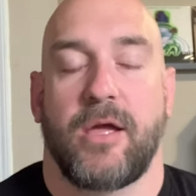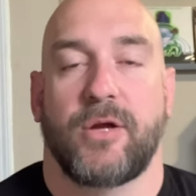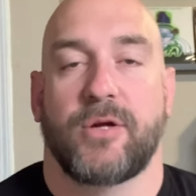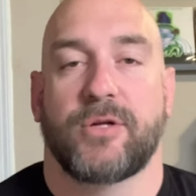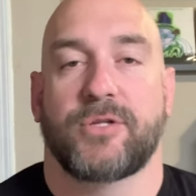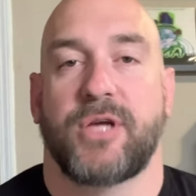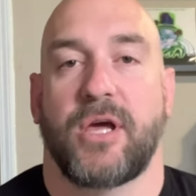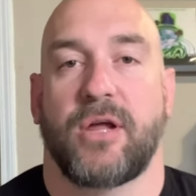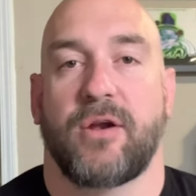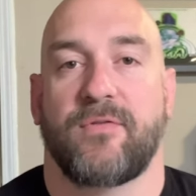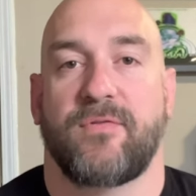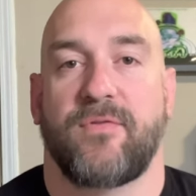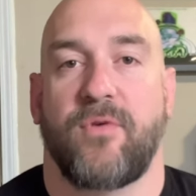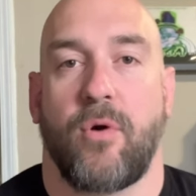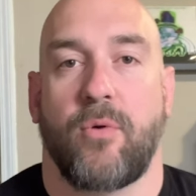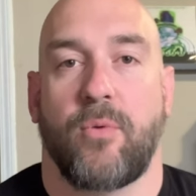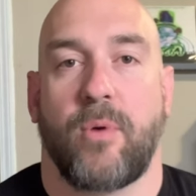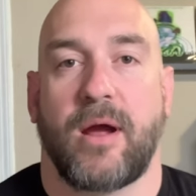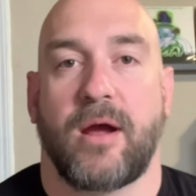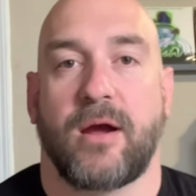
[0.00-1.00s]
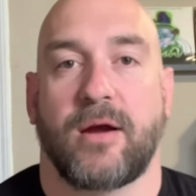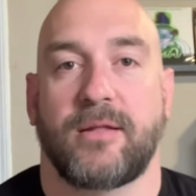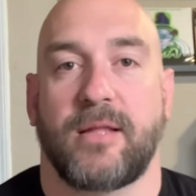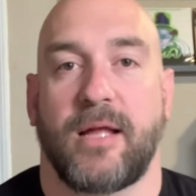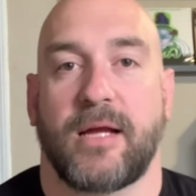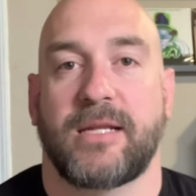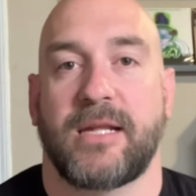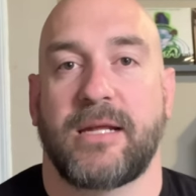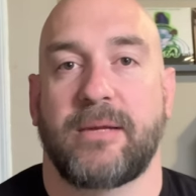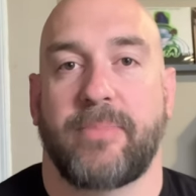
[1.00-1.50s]
your channel for record
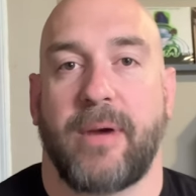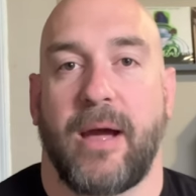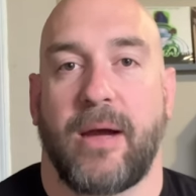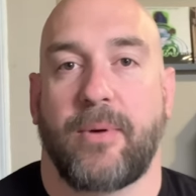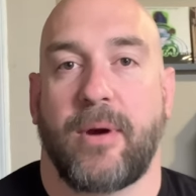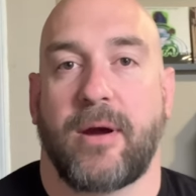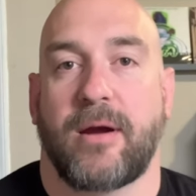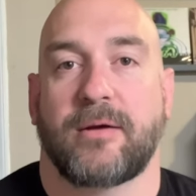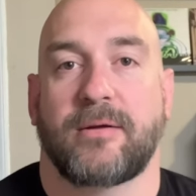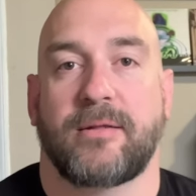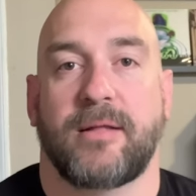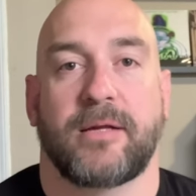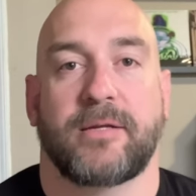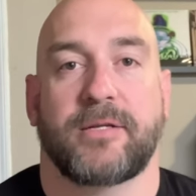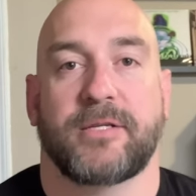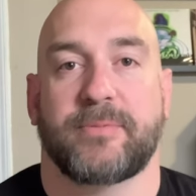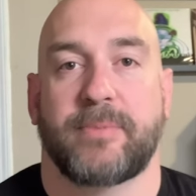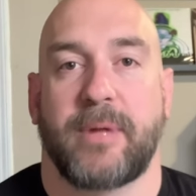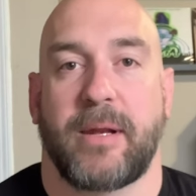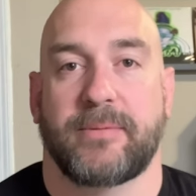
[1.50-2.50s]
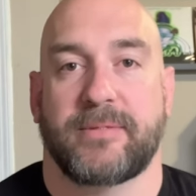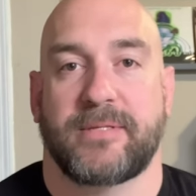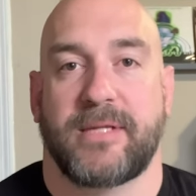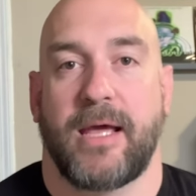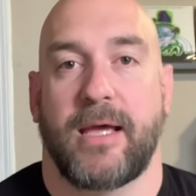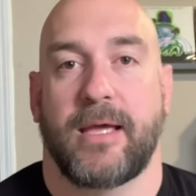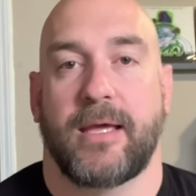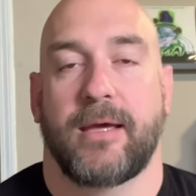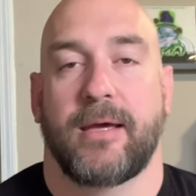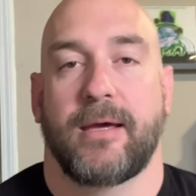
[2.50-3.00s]
collecting by record collectors. My name is
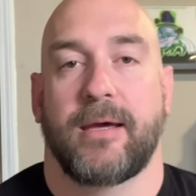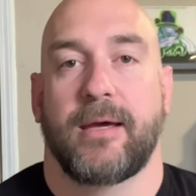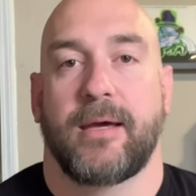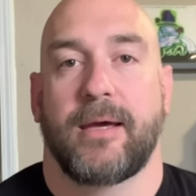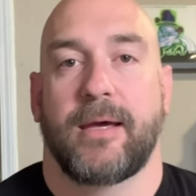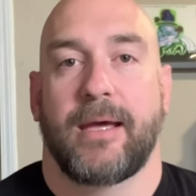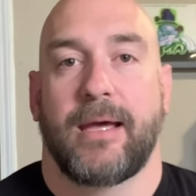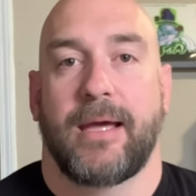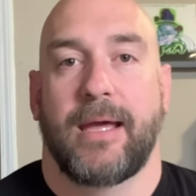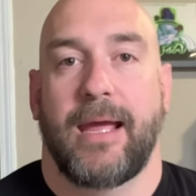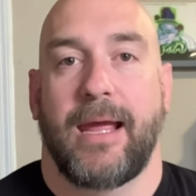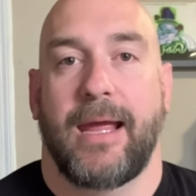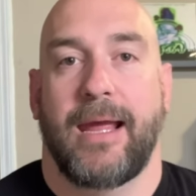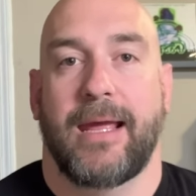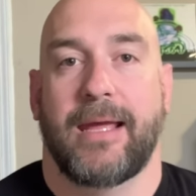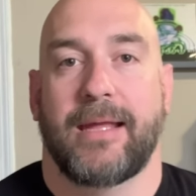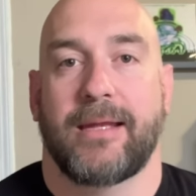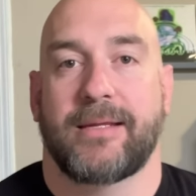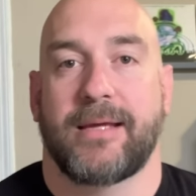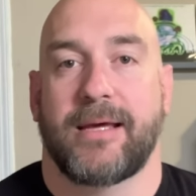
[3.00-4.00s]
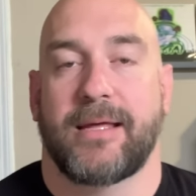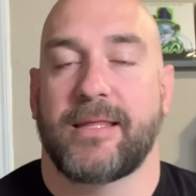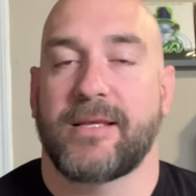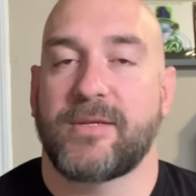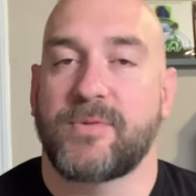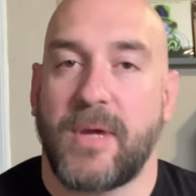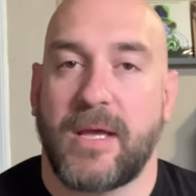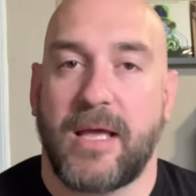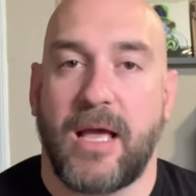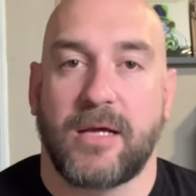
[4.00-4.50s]
Nick, and
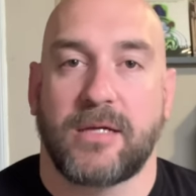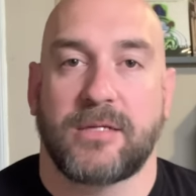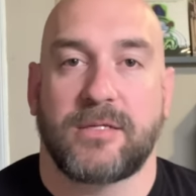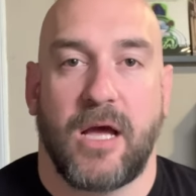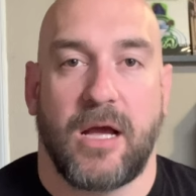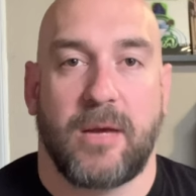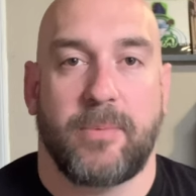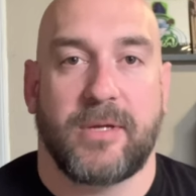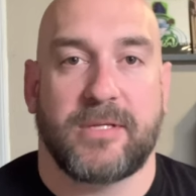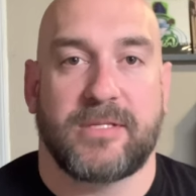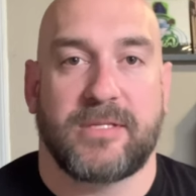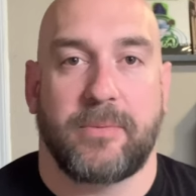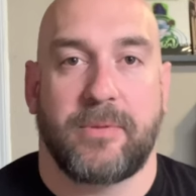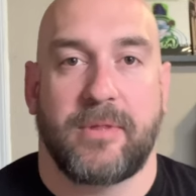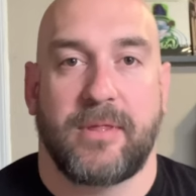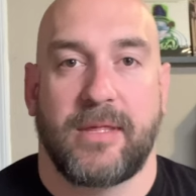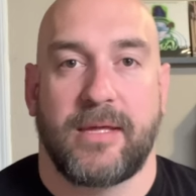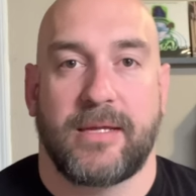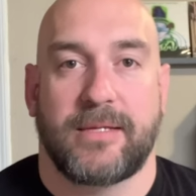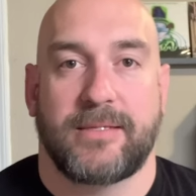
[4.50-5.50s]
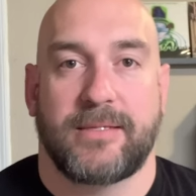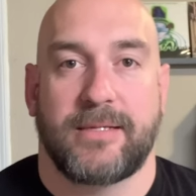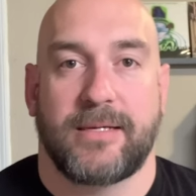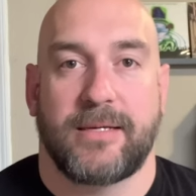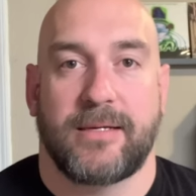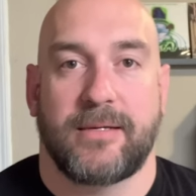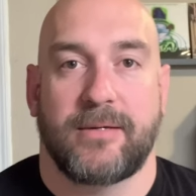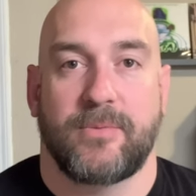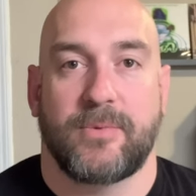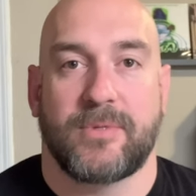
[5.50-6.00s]
this week I'm going to talk about something that
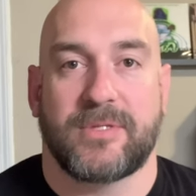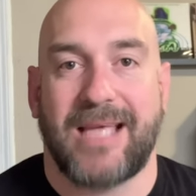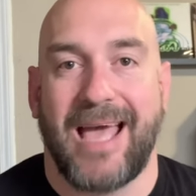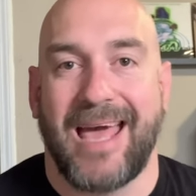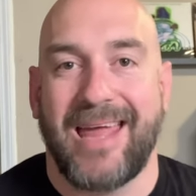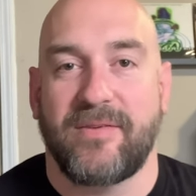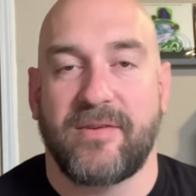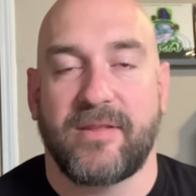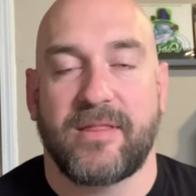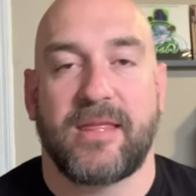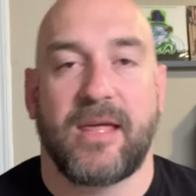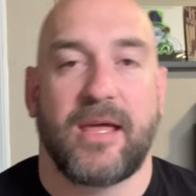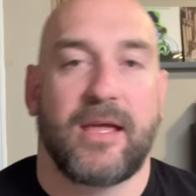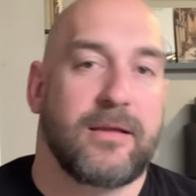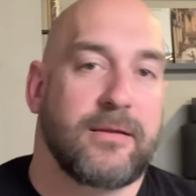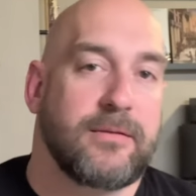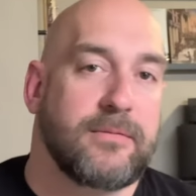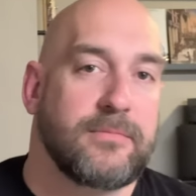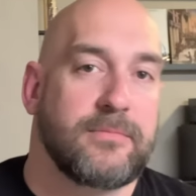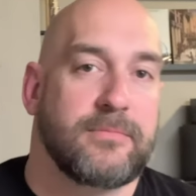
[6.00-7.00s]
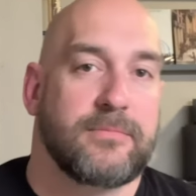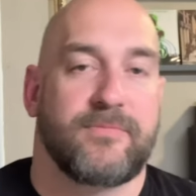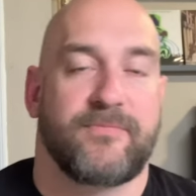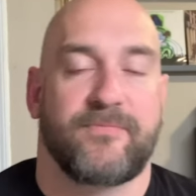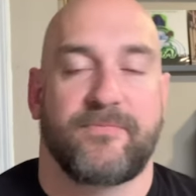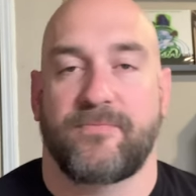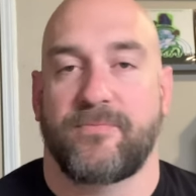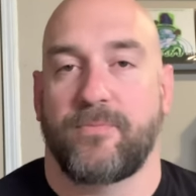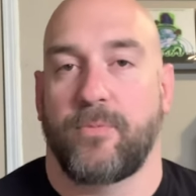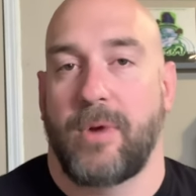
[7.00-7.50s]
was kind of a thing
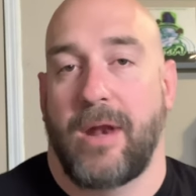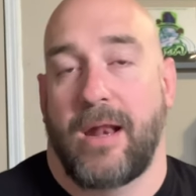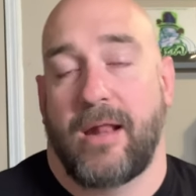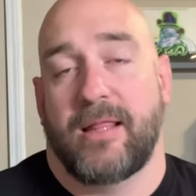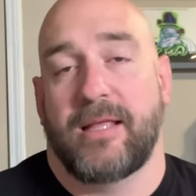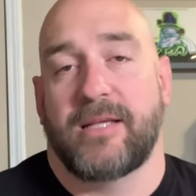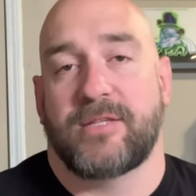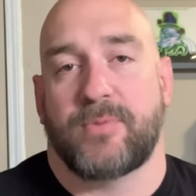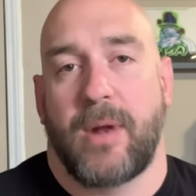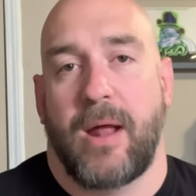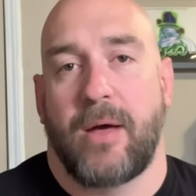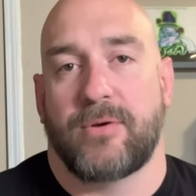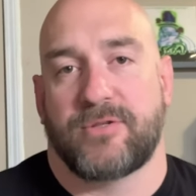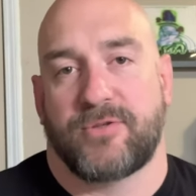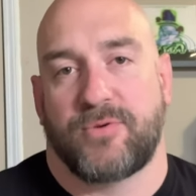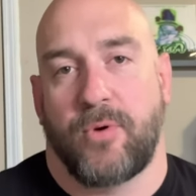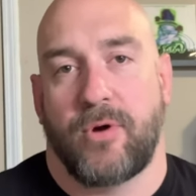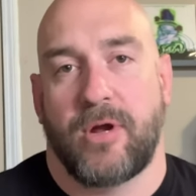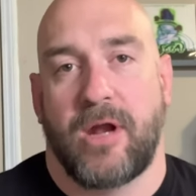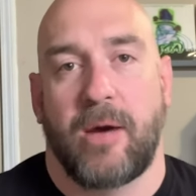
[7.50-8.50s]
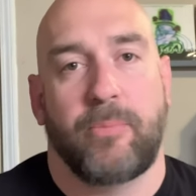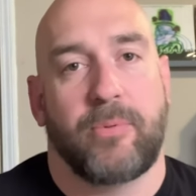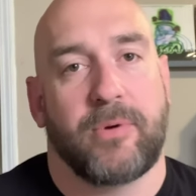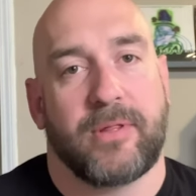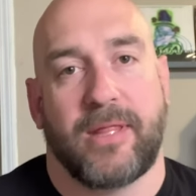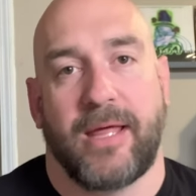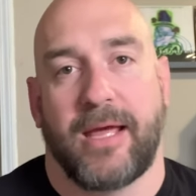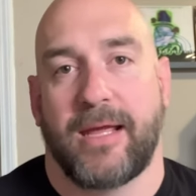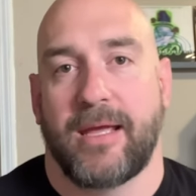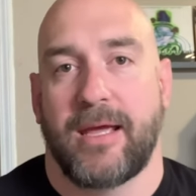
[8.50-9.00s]
when I was growing up
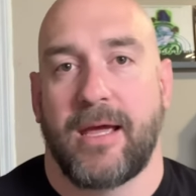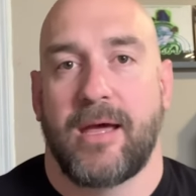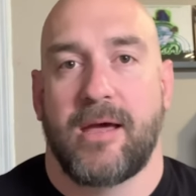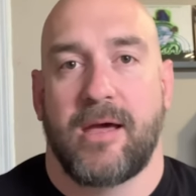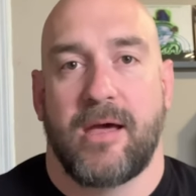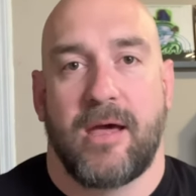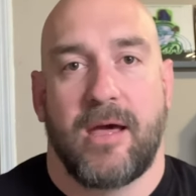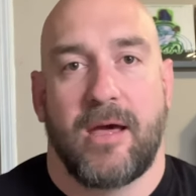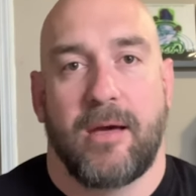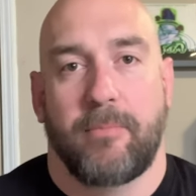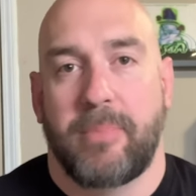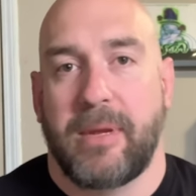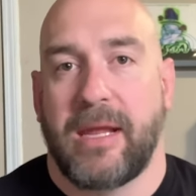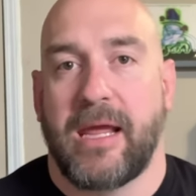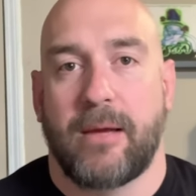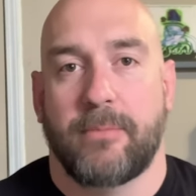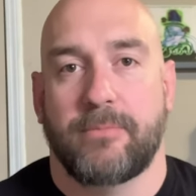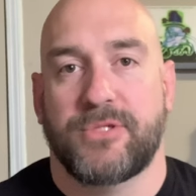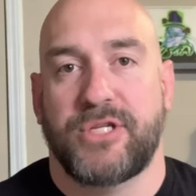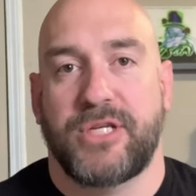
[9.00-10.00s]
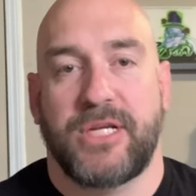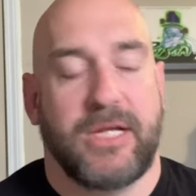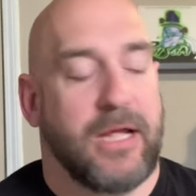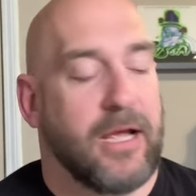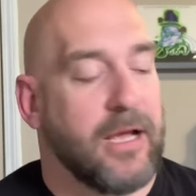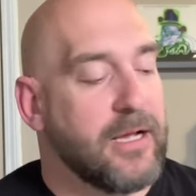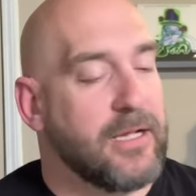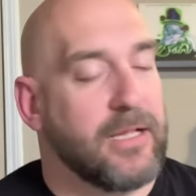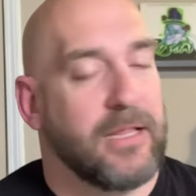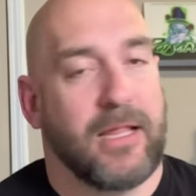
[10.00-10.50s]
with like BMG
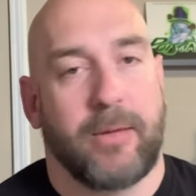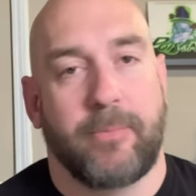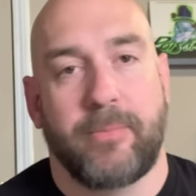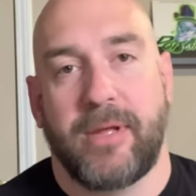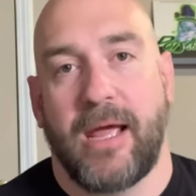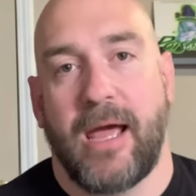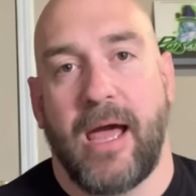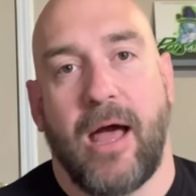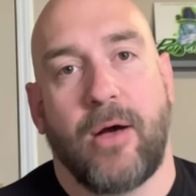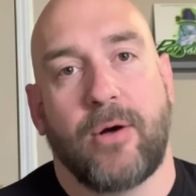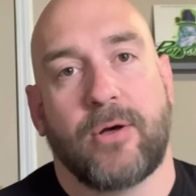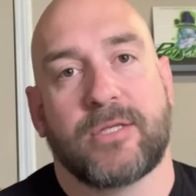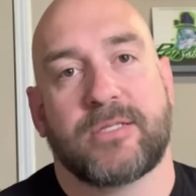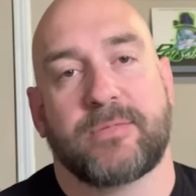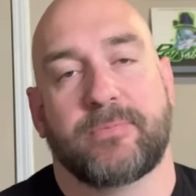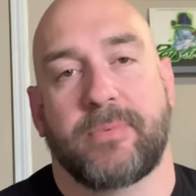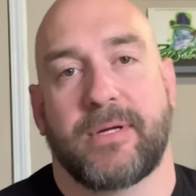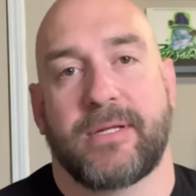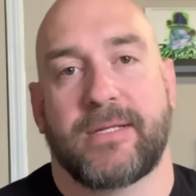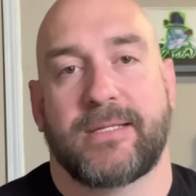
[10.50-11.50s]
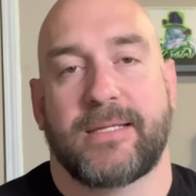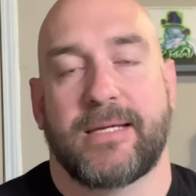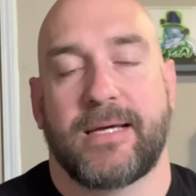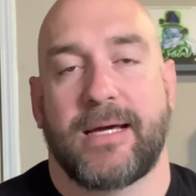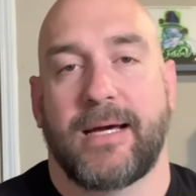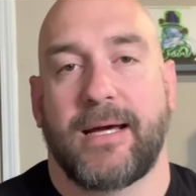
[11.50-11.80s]
and Columbia House, but